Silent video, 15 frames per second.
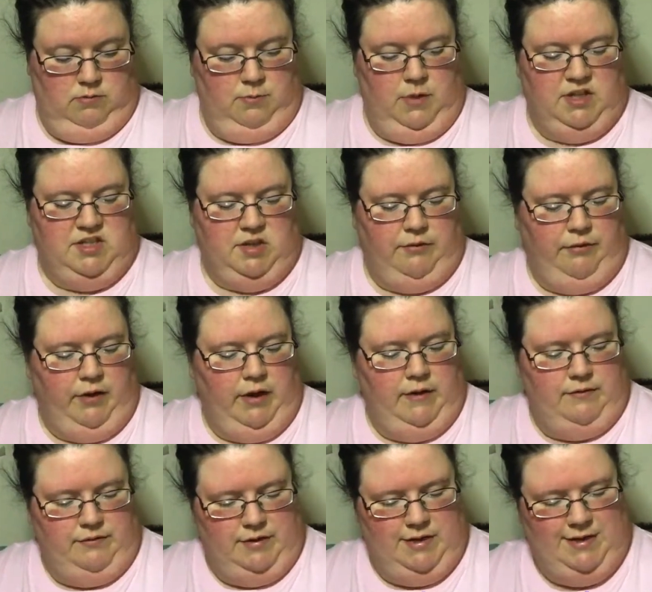my
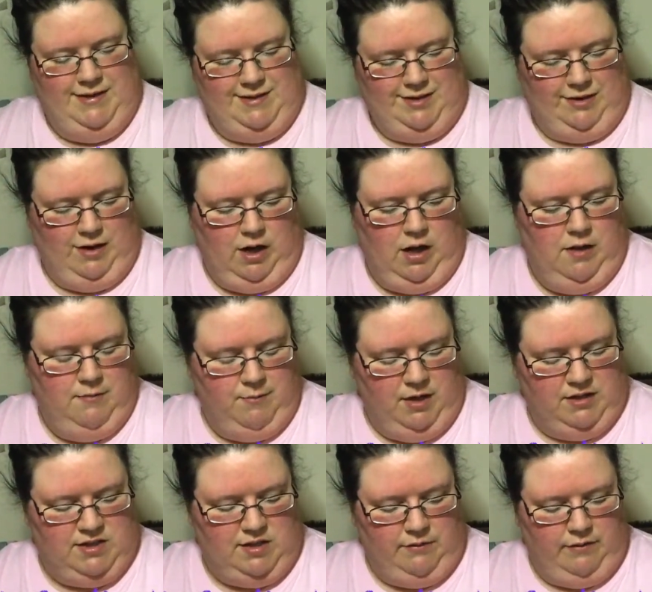
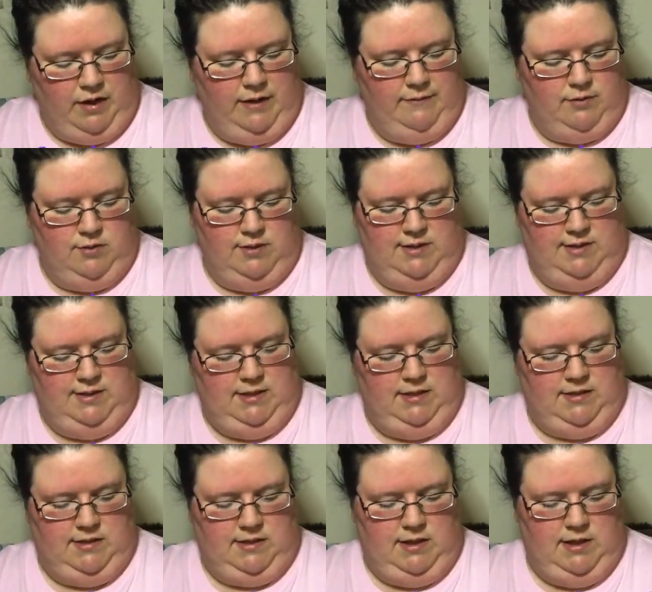survival
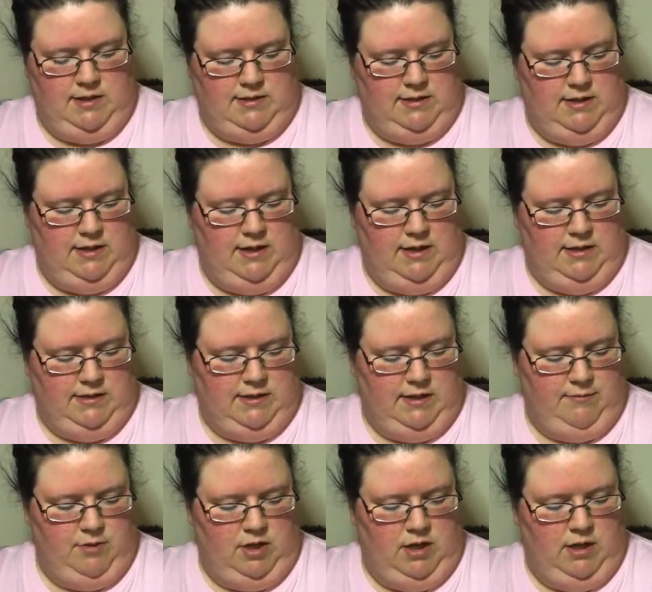instincts kicked in as I
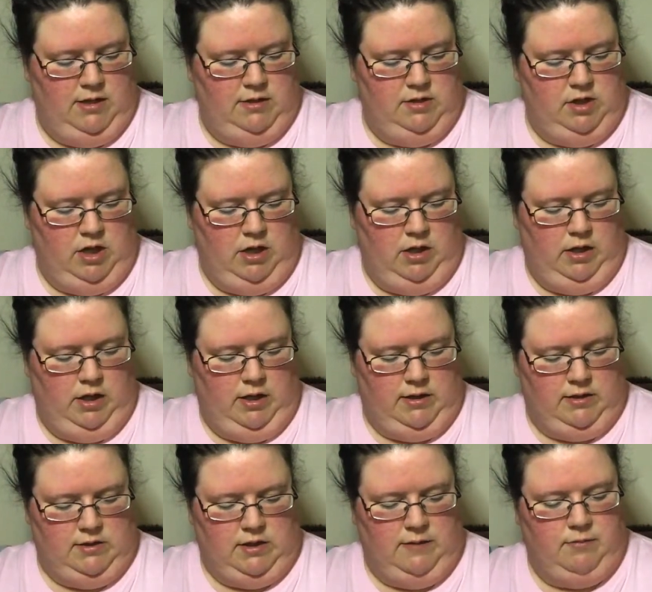began yelling at
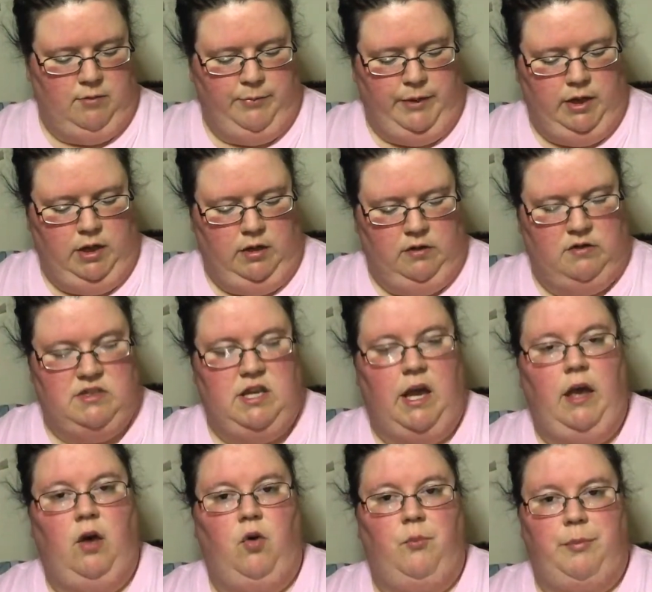the top of my lungs,
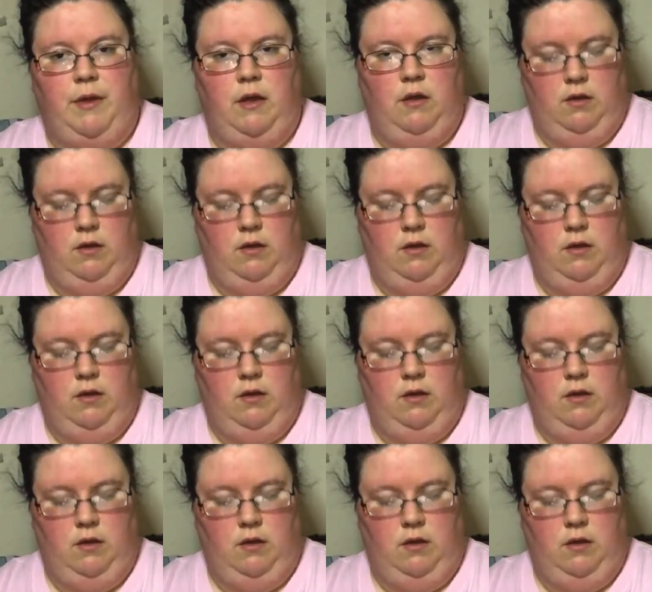"Help!